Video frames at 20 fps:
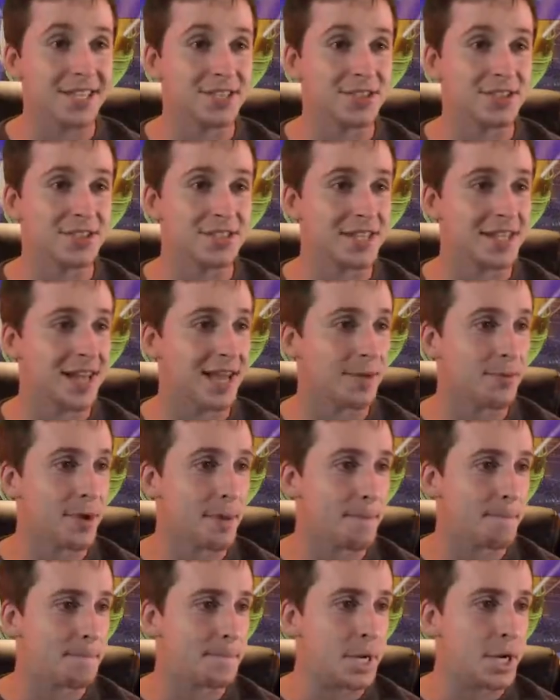did you see that
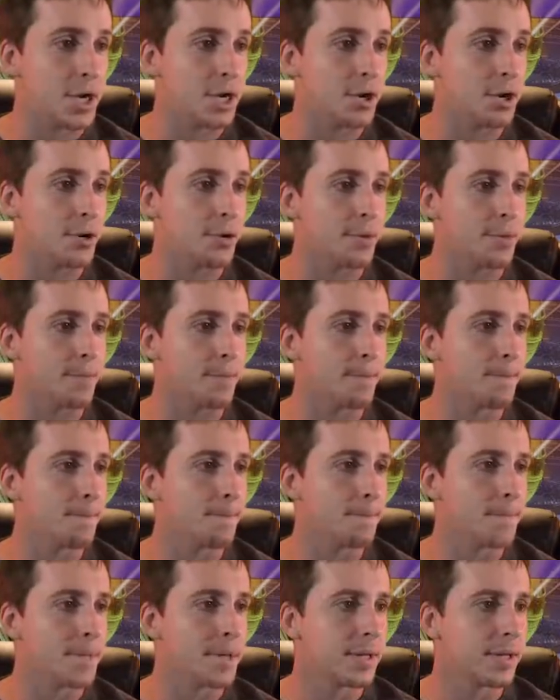one? Boom.
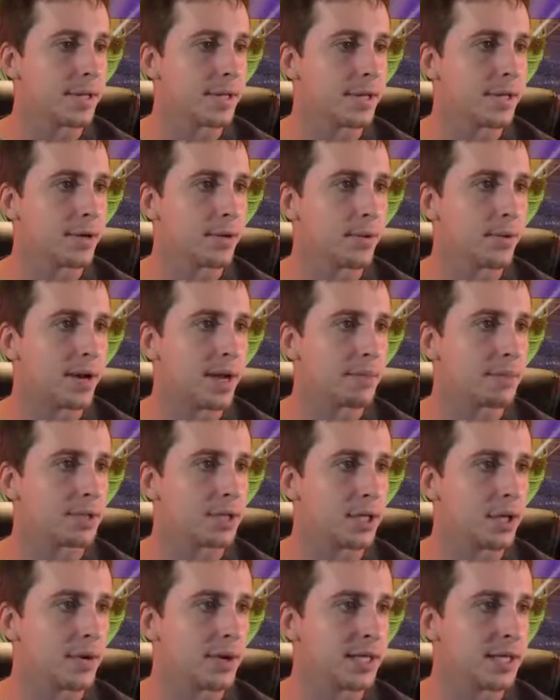When I'm
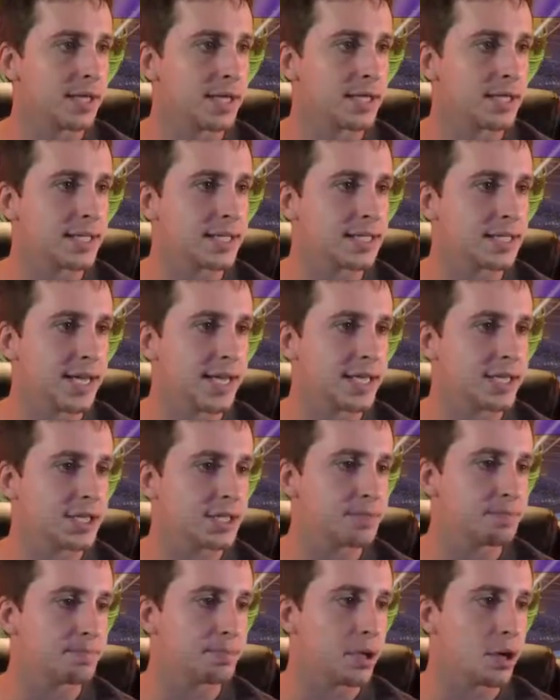glowing like this, I can
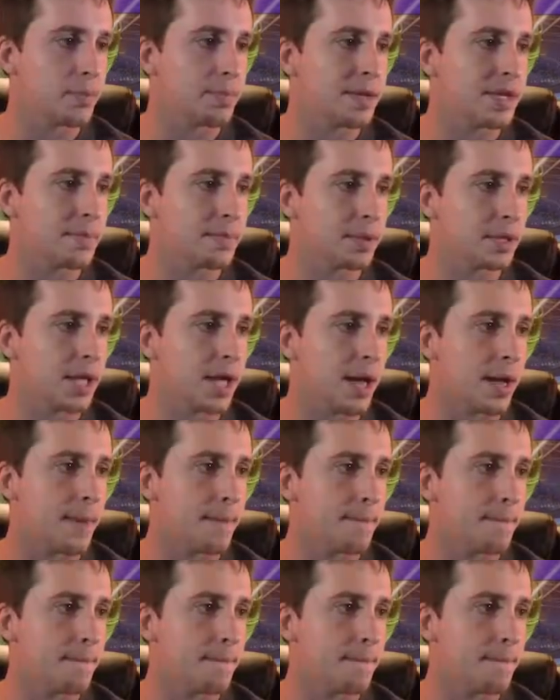just blow people up.